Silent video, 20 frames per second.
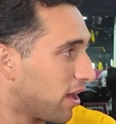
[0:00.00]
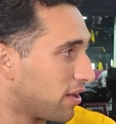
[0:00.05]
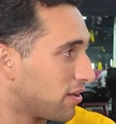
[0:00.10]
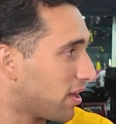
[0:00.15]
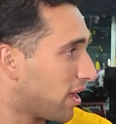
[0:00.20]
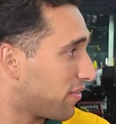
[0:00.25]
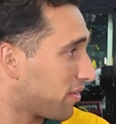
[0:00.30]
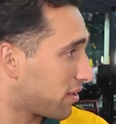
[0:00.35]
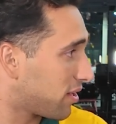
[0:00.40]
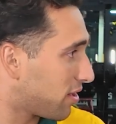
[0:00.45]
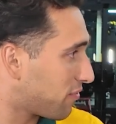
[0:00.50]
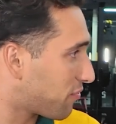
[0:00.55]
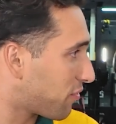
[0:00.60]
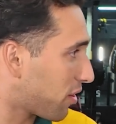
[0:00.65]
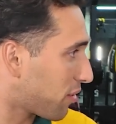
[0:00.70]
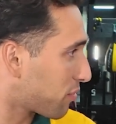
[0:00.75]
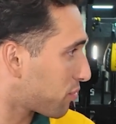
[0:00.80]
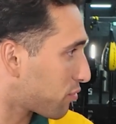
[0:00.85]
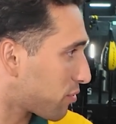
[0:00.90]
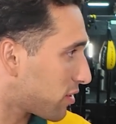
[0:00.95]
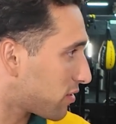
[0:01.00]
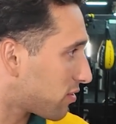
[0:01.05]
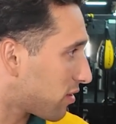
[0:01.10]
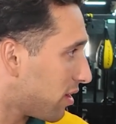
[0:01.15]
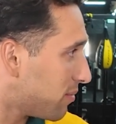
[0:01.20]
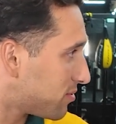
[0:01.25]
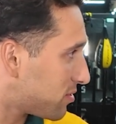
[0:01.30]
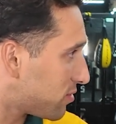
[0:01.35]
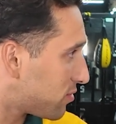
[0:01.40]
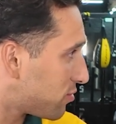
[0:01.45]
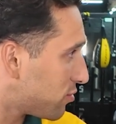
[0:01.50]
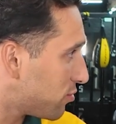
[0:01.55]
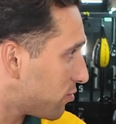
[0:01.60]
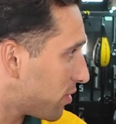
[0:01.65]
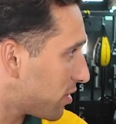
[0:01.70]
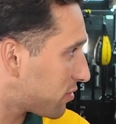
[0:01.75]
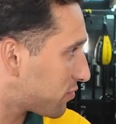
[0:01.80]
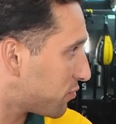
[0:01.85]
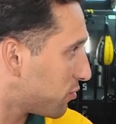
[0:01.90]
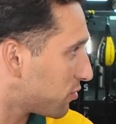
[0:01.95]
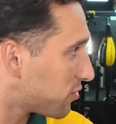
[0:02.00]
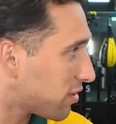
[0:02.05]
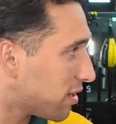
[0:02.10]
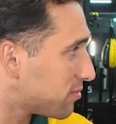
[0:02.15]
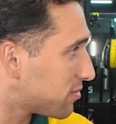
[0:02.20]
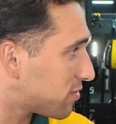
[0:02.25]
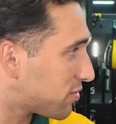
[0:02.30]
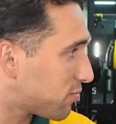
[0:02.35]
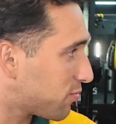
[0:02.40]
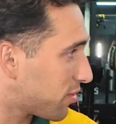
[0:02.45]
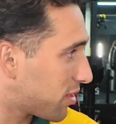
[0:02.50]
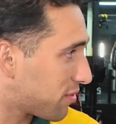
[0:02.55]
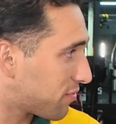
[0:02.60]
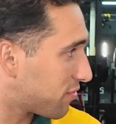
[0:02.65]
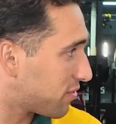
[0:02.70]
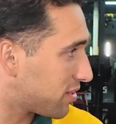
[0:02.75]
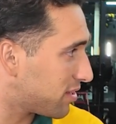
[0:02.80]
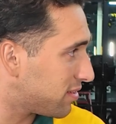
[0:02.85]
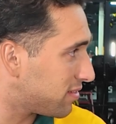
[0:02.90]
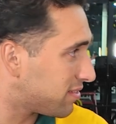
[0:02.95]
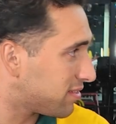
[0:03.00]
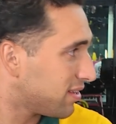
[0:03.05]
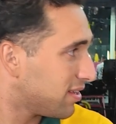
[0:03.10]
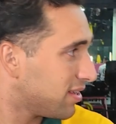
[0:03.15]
I don't know how they're going to fight 3 times in 2 weeks, 4 times in whatever it is.